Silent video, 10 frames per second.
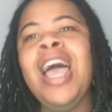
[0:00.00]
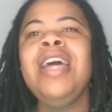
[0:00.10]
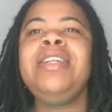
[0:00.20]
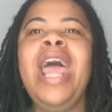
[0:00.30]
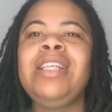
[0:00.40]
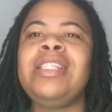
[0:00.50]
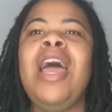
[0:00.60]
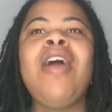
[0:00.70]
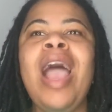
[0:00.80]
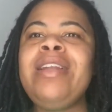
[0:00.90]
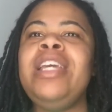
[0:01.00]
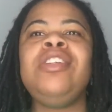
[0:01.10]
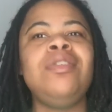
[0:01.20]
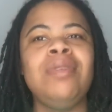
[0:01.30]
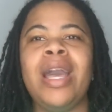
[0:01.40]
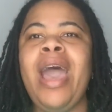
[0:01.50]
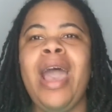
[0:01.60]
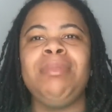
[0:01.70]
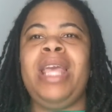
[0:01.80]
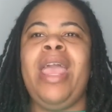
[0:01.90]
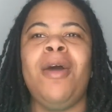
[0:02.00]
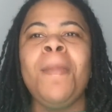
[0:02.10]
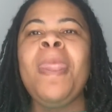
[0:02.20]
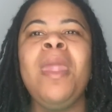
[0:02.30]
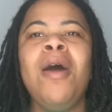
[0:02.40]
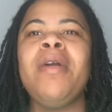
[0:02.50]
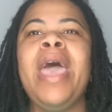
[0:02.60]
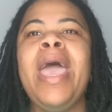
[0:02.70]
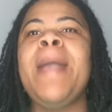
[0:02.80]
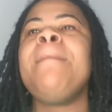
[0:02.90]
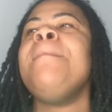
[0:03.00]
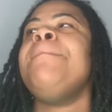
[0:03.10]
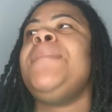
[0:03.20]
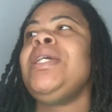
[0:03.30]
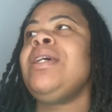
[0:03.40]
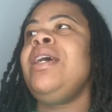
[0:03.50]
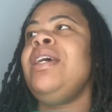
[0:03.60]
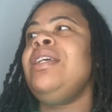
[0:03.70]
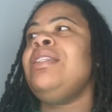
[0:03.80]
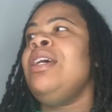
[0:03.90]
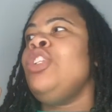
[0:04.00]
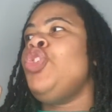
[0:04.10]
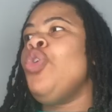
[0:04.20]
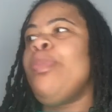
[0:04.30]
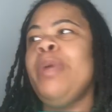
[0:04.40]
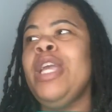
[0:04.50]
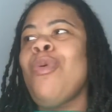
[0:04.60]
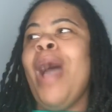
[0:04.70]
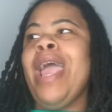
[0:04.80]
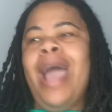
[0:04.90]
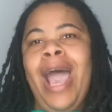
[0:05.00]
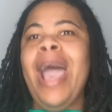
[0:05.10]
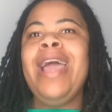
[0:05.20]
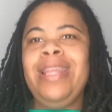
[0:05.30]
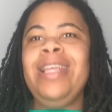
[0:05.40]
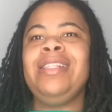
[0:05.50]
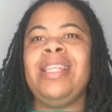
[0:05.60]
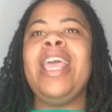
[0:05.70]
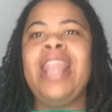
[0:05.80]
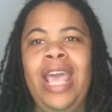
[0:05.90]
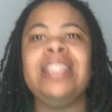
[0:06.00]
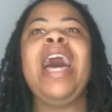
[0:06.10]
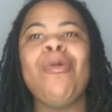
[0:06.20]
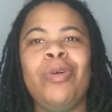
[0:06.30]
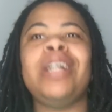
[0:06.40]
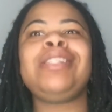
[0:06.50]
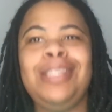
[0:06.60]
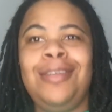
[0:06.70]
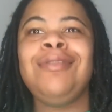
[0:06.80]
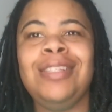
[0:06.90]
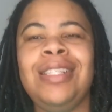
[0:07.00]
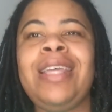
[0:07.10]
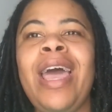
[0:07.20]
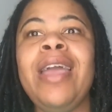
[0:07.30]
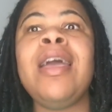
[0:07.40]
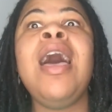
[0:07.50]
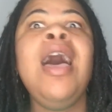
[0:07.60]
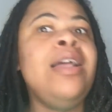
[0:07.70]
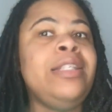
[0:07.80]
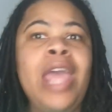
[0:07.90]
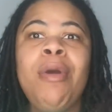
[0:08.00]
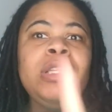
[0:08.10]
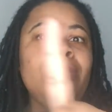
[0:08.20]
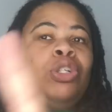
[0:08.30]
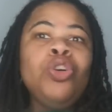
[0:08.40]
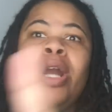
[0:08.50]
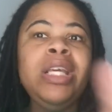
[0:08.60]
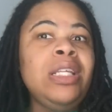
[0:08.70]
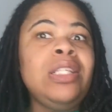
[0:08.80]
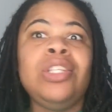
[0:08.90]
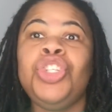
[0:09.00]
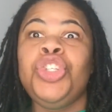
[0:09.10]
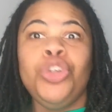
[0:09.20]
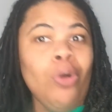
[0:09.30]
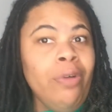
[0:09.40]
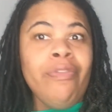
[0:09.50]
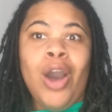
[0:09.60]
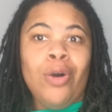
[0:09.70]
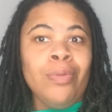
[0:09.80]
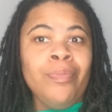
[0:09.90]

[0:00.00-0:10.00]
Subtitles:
Now, sir, I need you to calm down, okay? Because to be quite honest, and as I will continue to say, Derek, the majority of this is your fault.